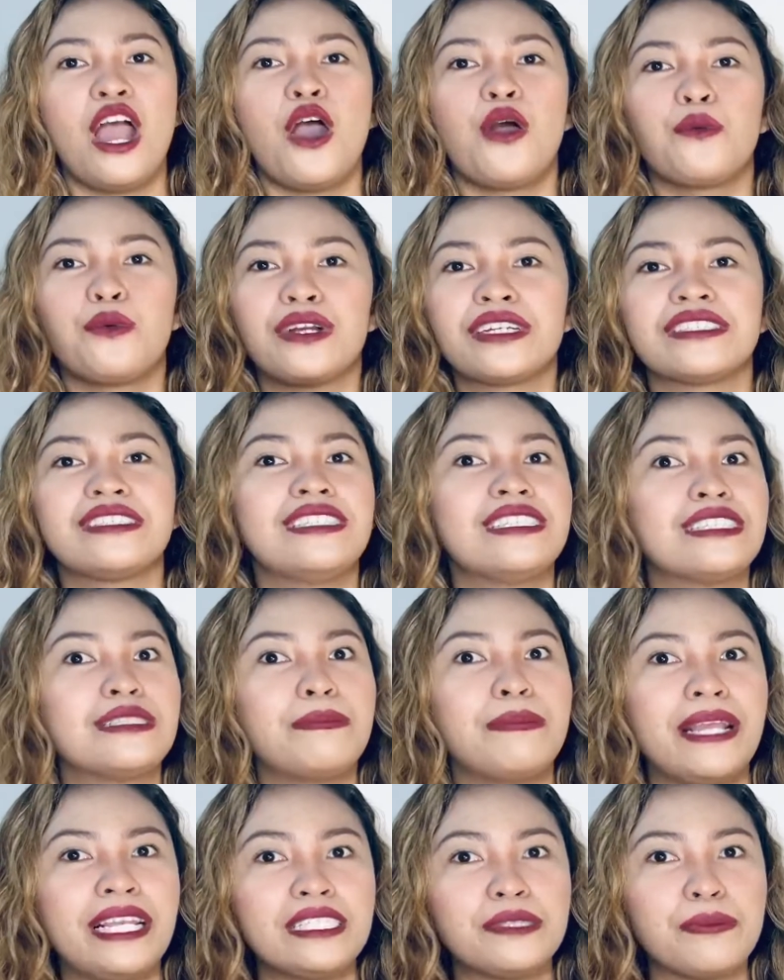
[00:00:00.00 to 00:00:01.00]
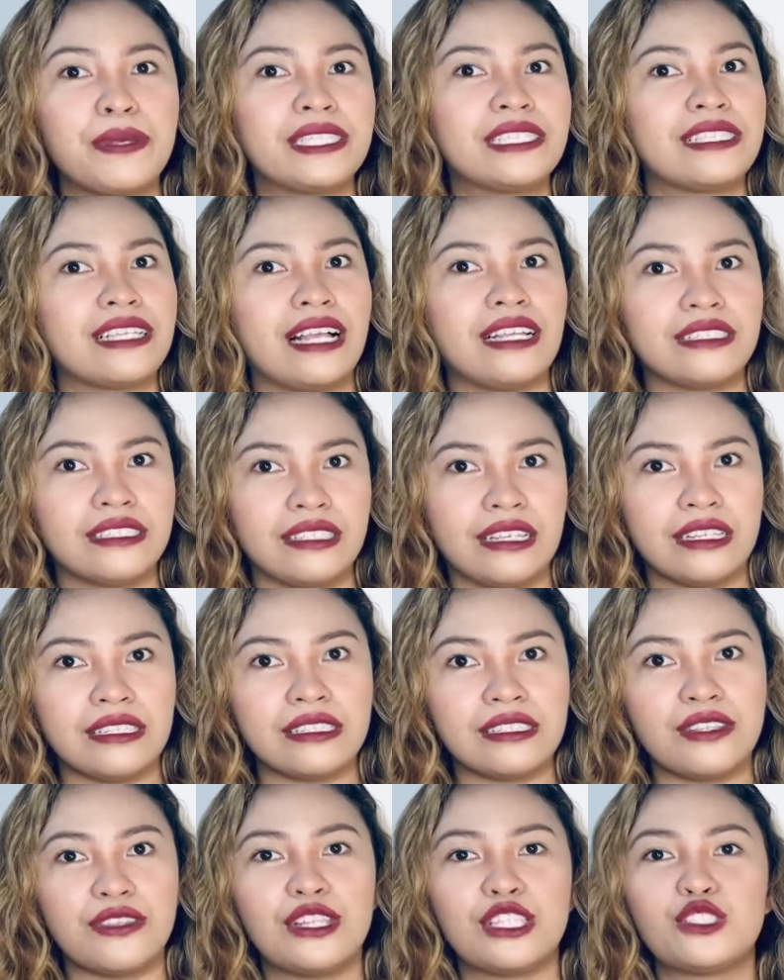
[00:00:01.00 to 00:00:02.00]
Whereas displacement tells us
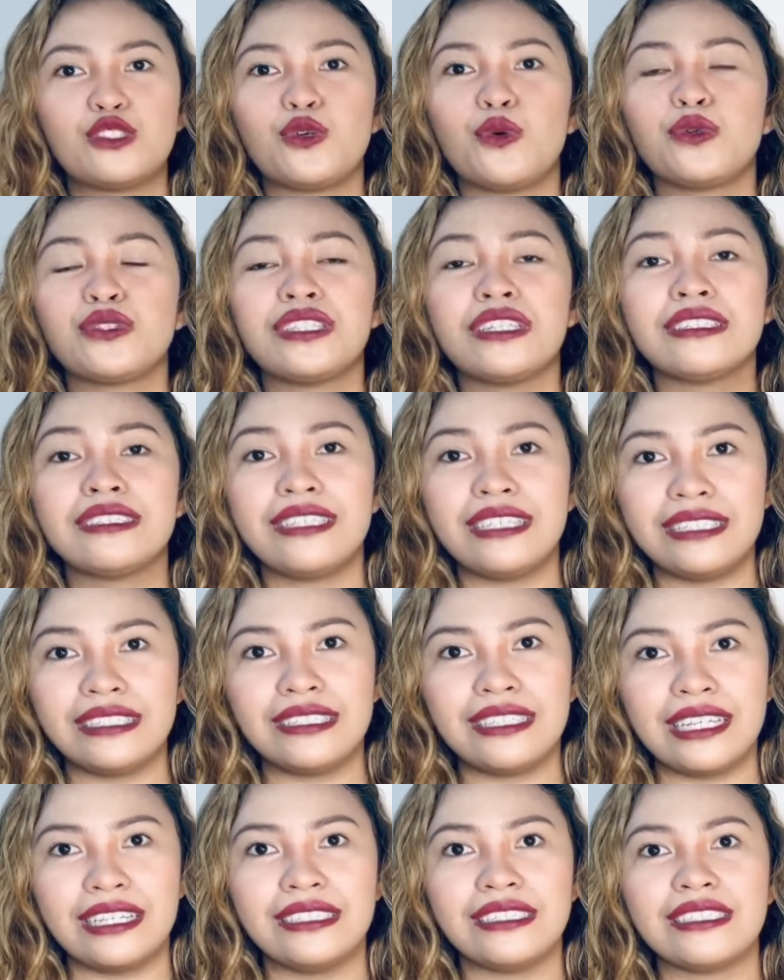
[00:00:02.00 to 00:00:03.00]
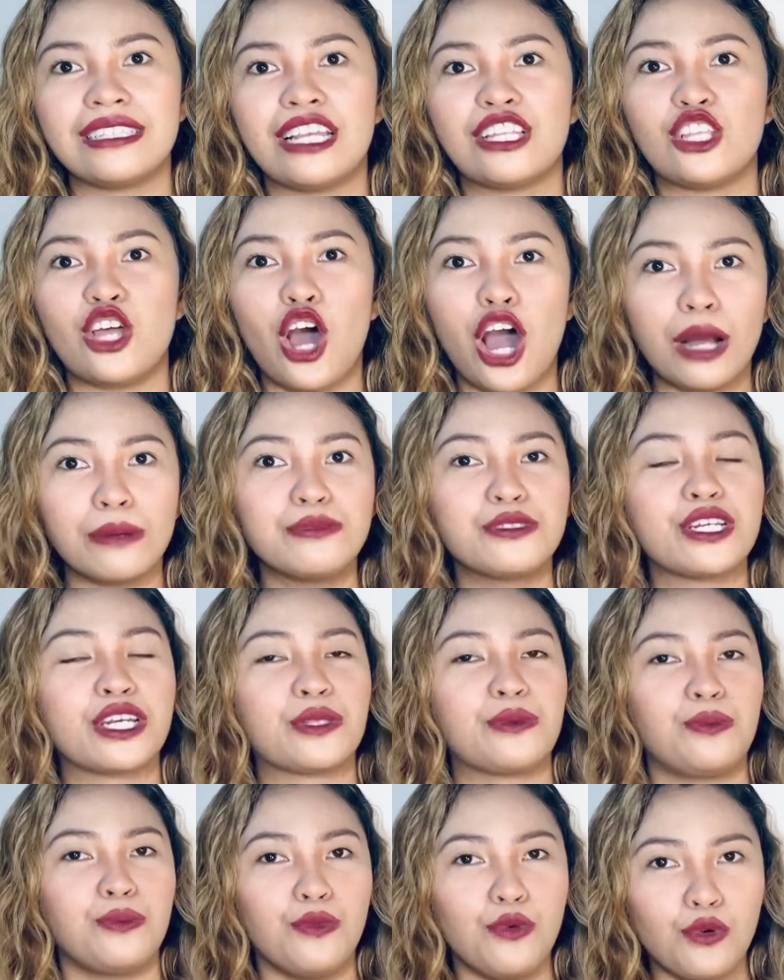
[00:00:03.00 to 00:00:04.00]
the total distance an
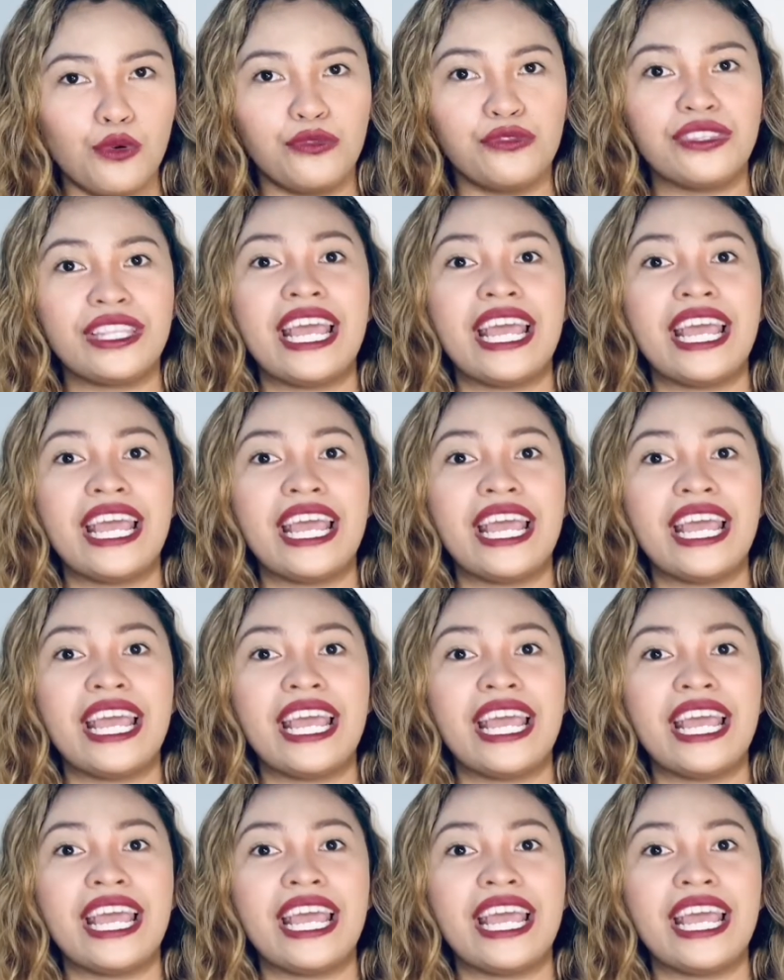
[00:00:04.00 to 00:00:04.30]
object moved